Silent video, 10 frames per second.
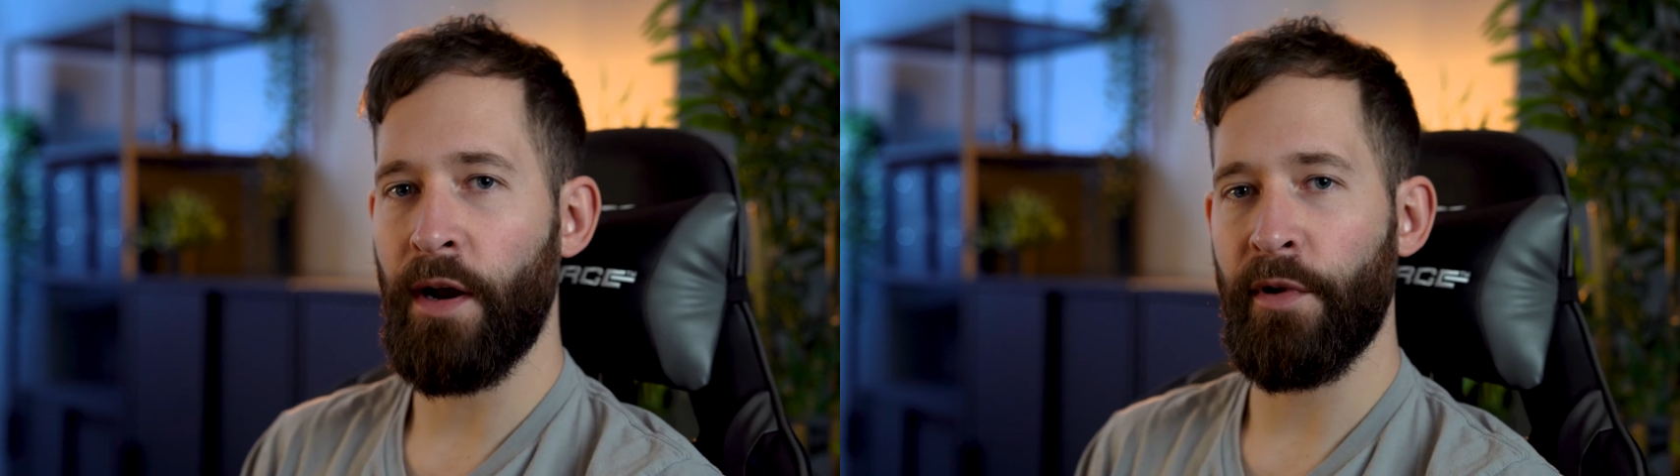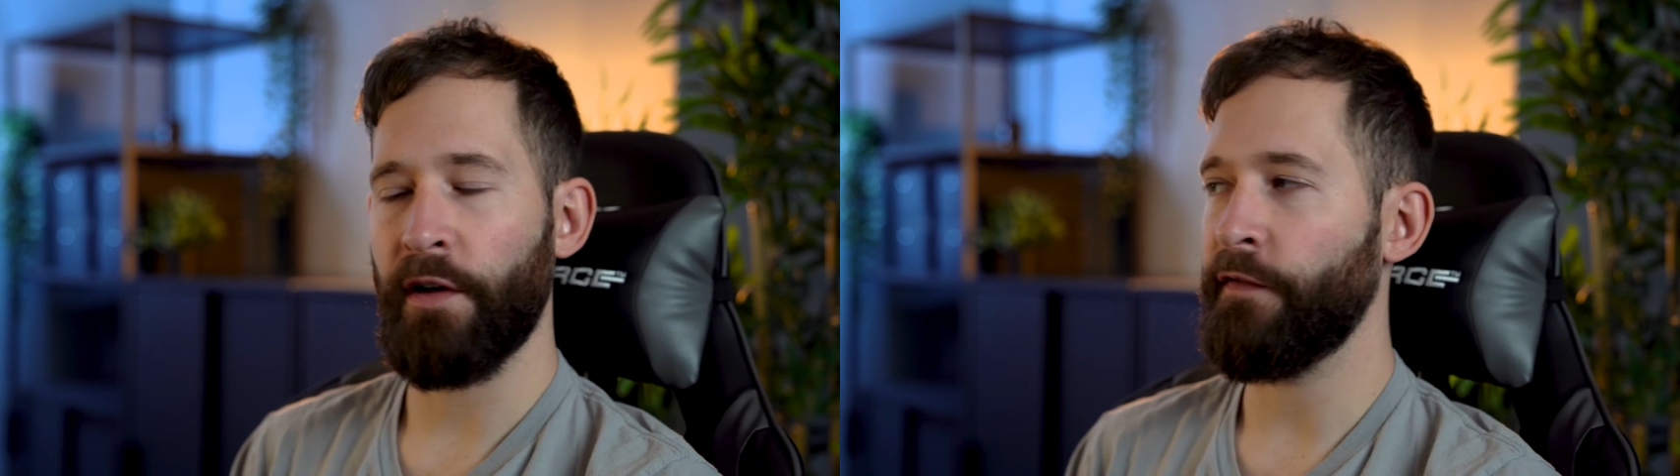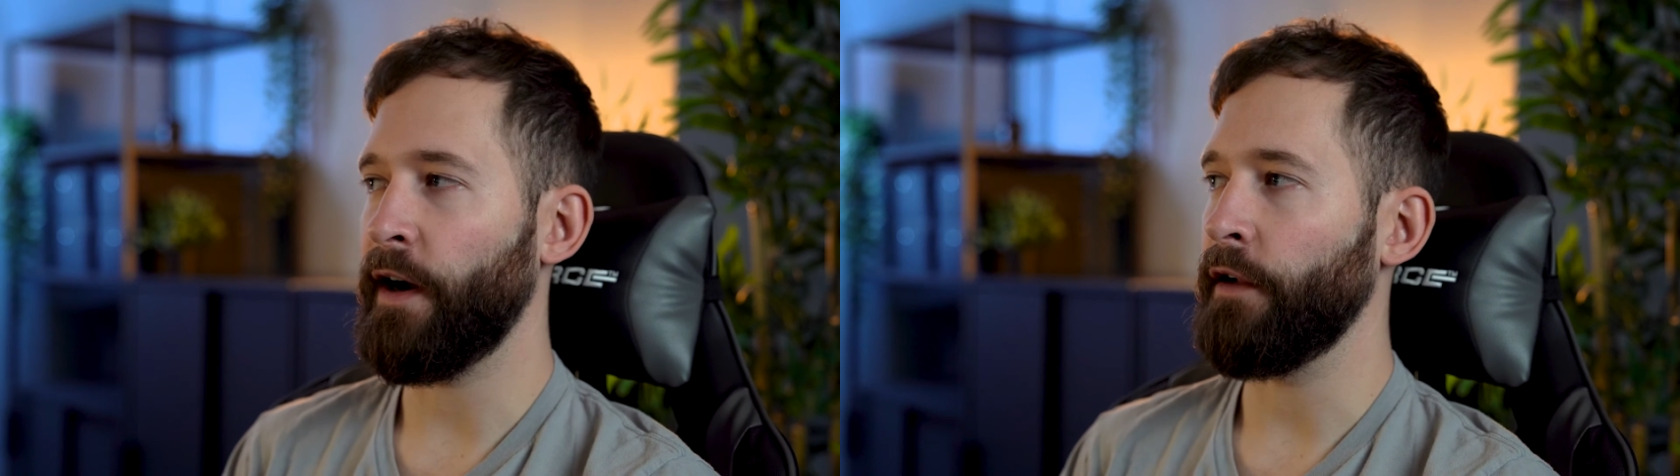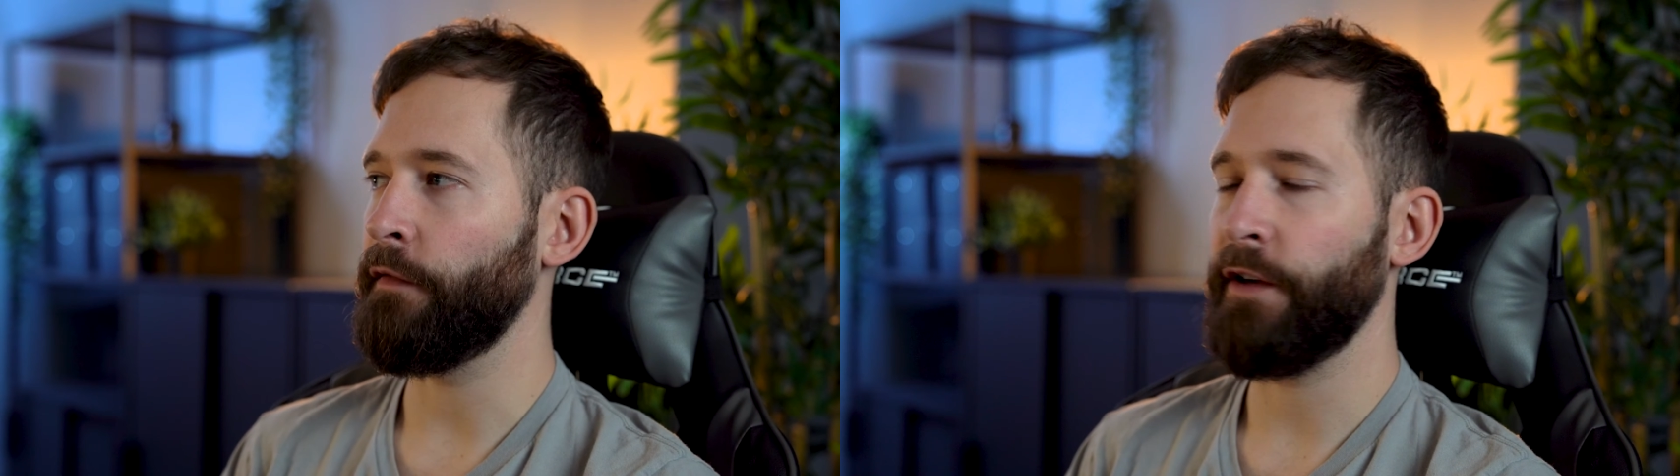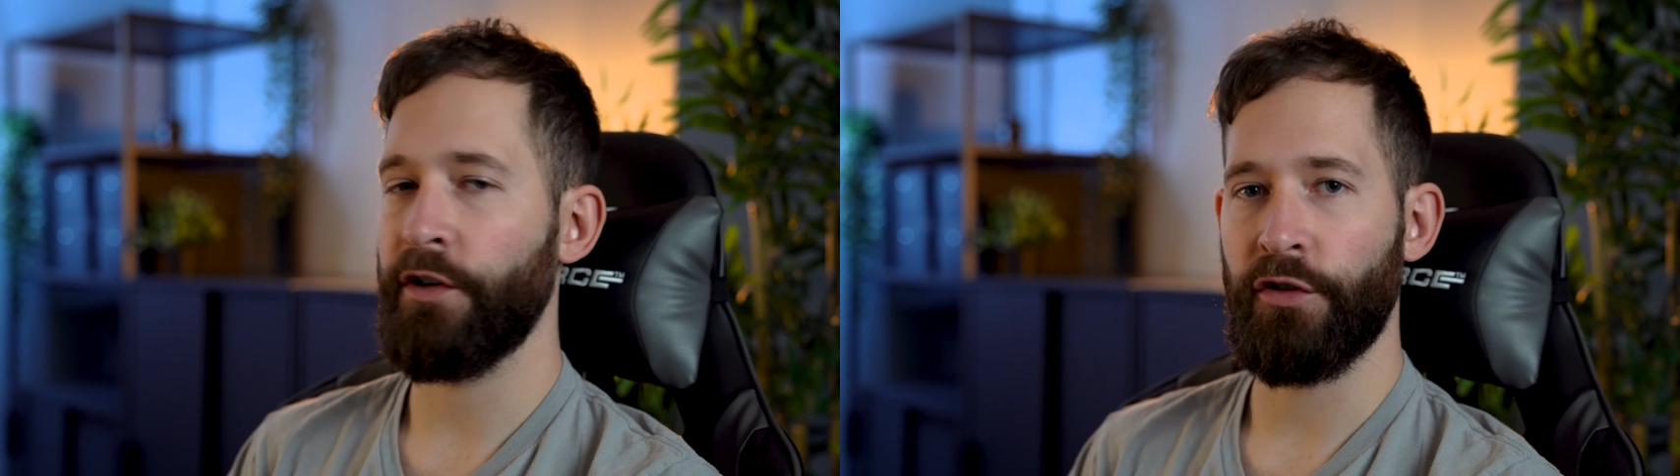Premiere file
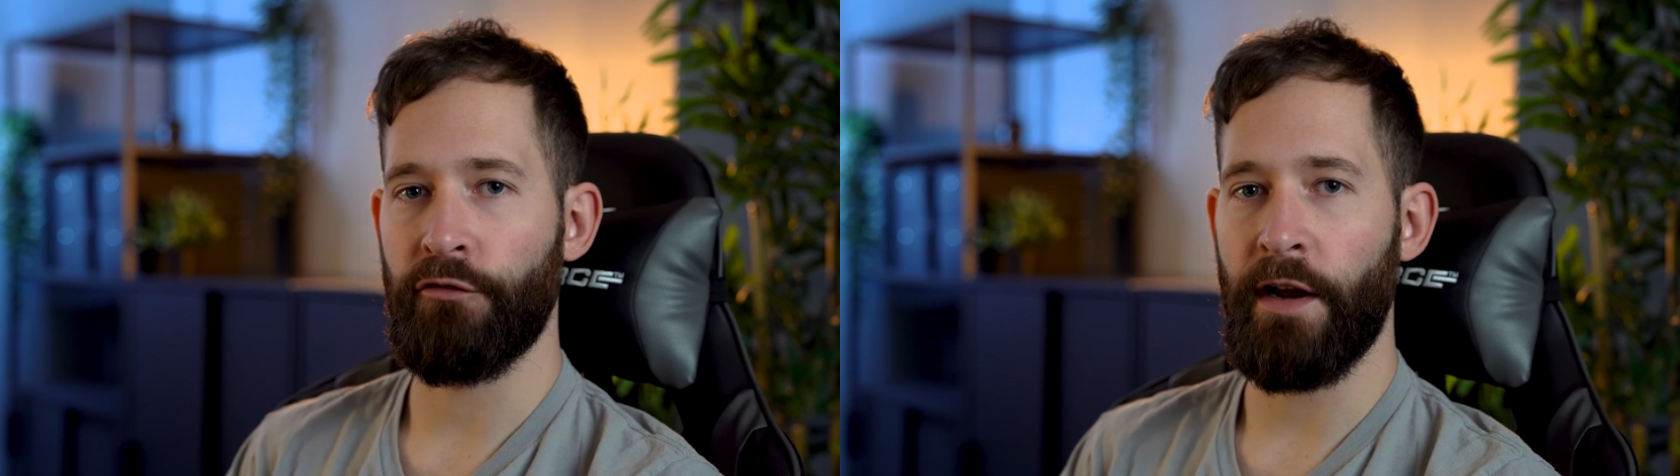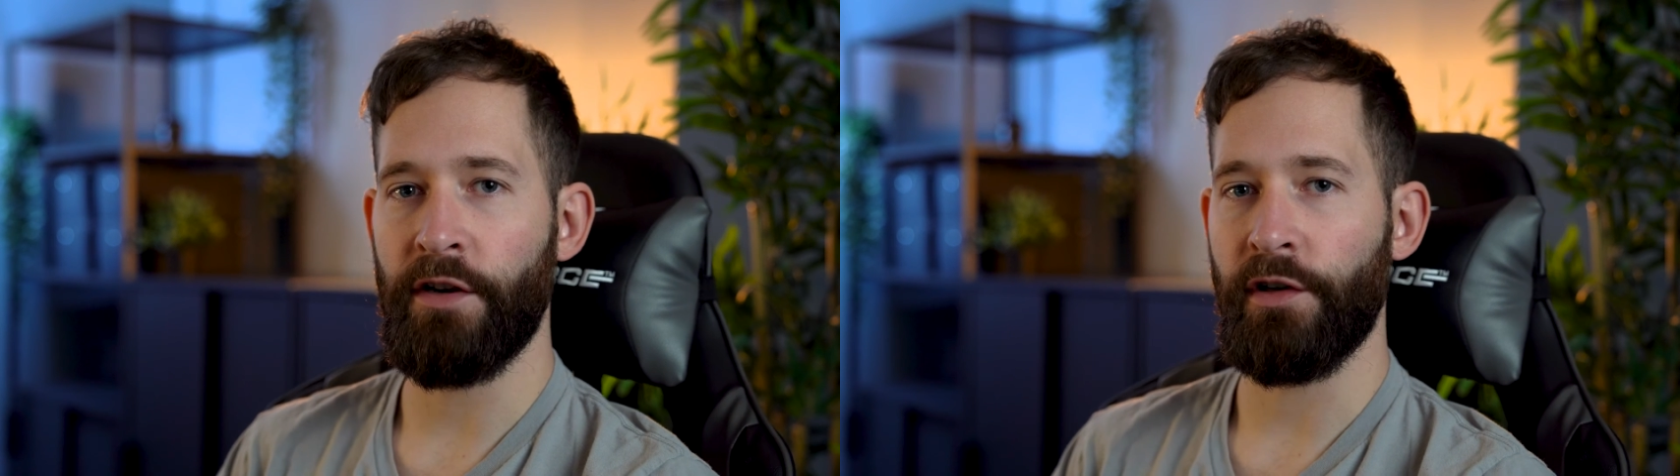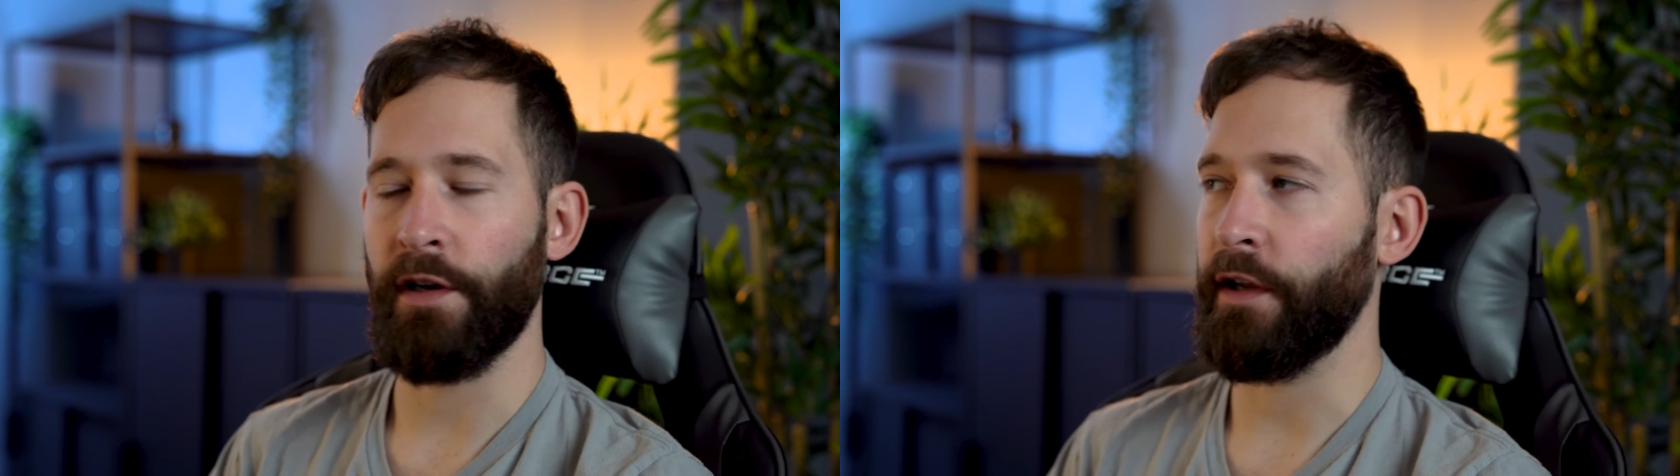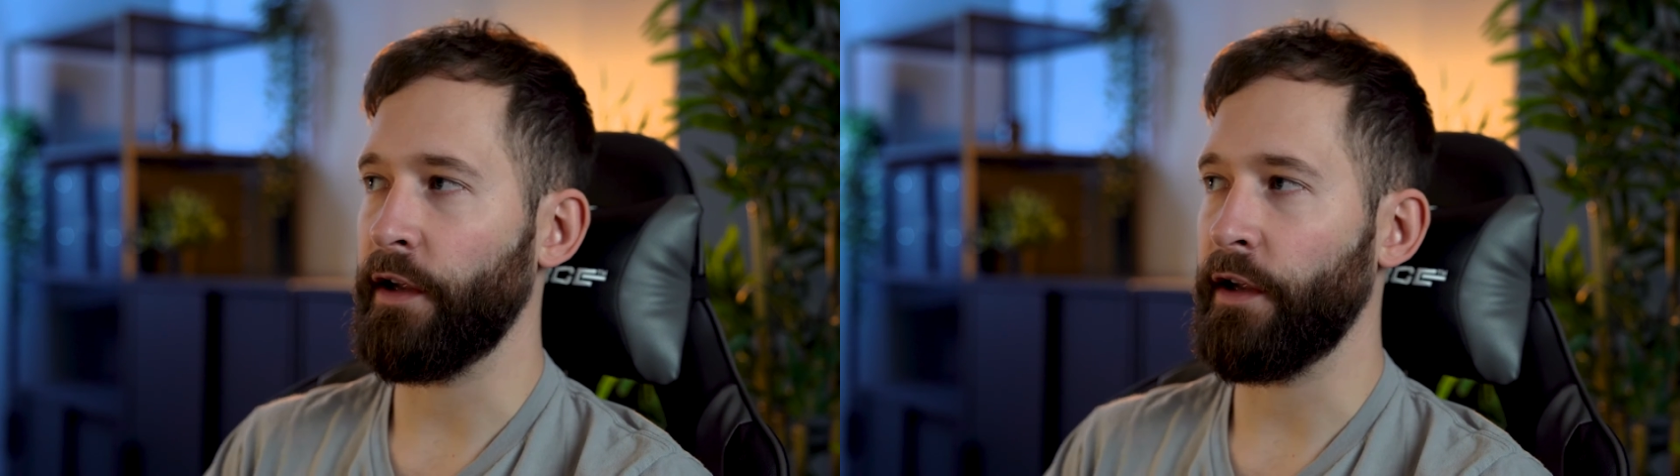finishes rendering,